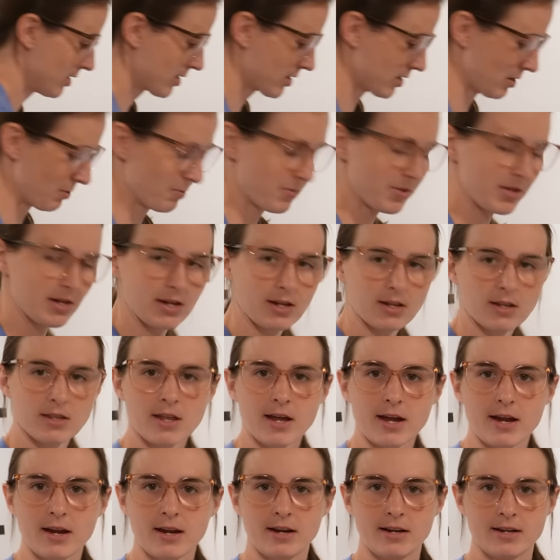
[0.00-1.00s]
Something
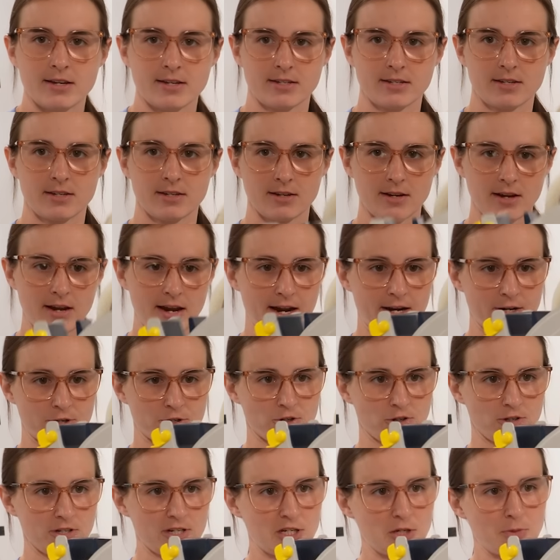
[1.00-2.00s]
that has
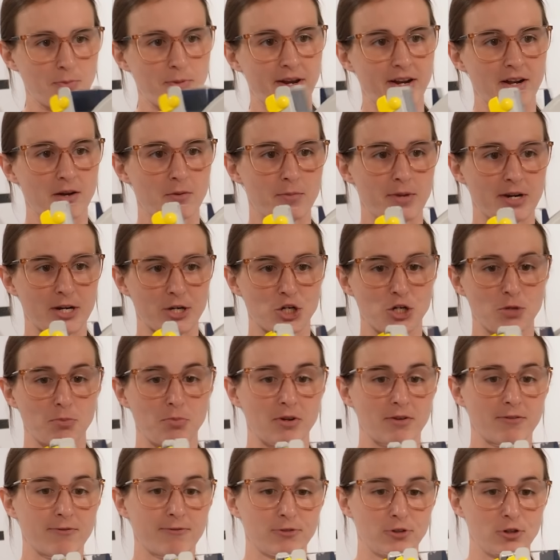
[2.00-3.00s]
actually sped up my
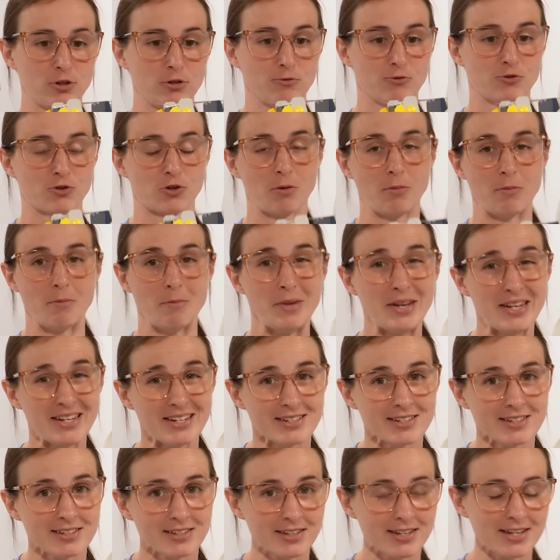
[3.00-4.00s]
shipping flow
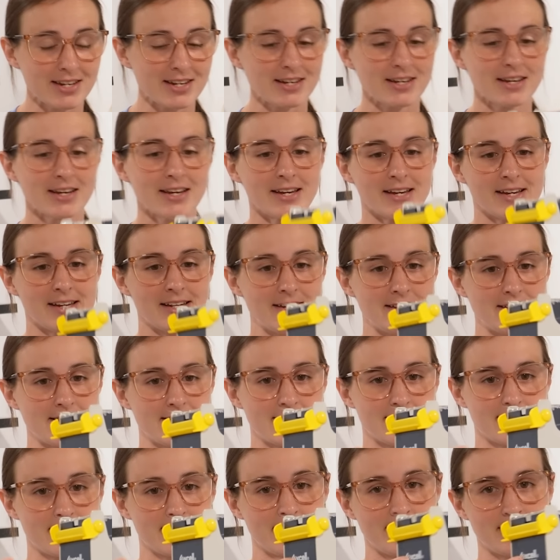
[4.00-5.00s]
tremendously
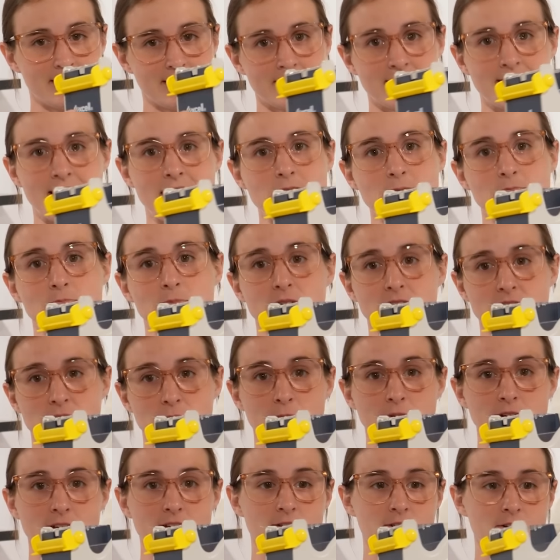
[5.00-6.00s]
is this tape
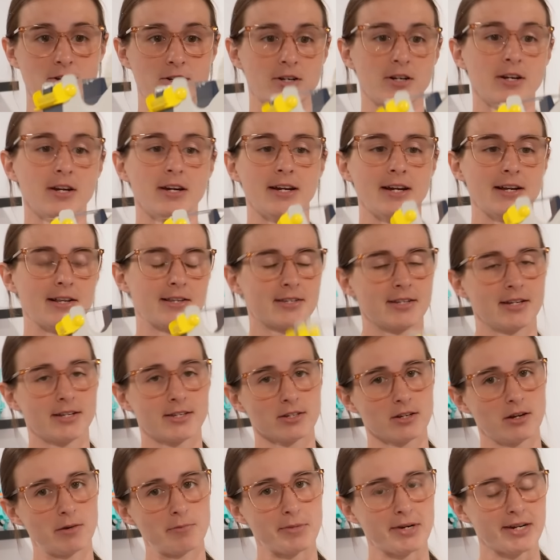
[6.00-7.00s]
dispenser. It
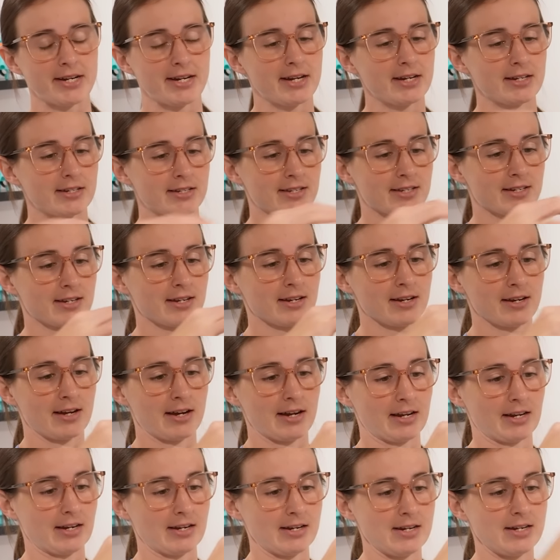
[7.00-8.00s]
sits on my desk.
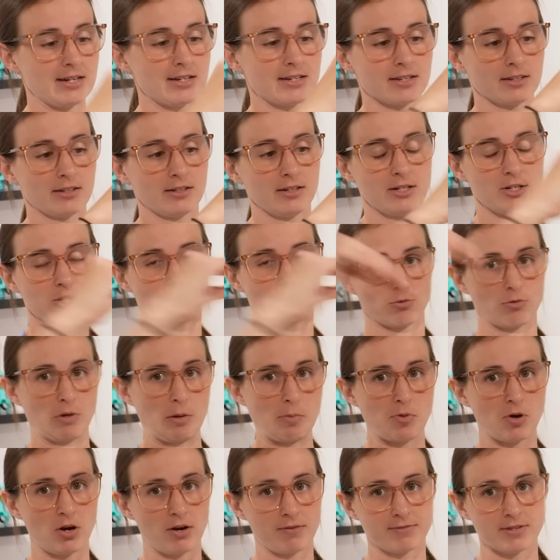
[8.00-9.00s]
I can easily
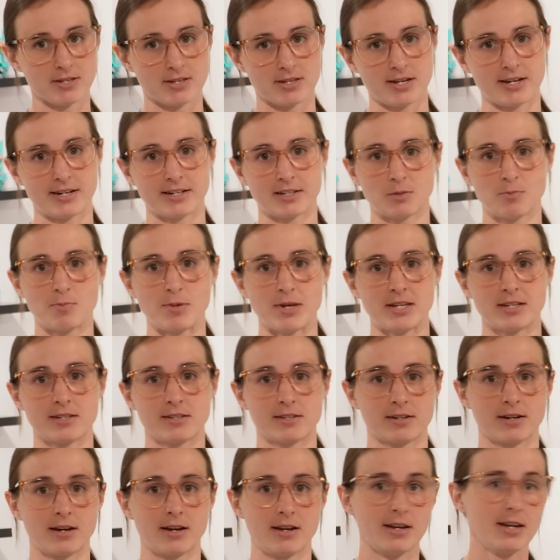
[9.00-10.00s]
rip off the size piece
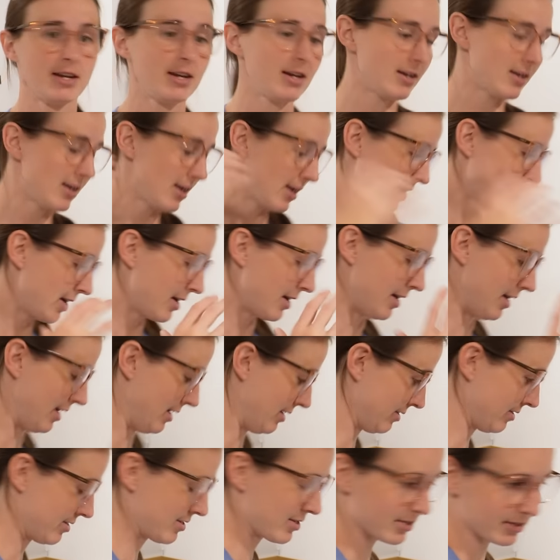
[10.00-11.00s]
that I need
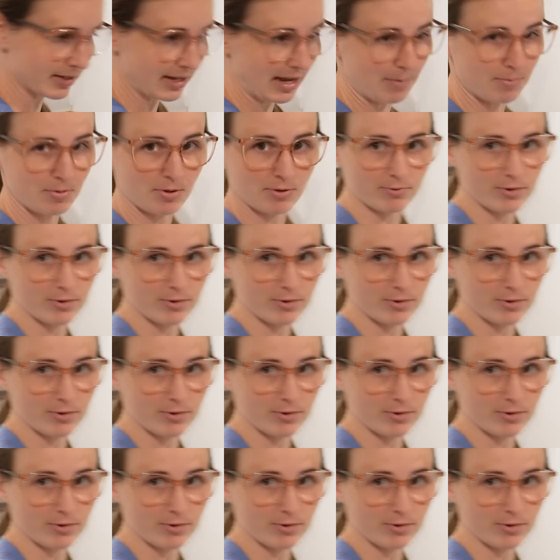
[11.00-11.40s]
and slap it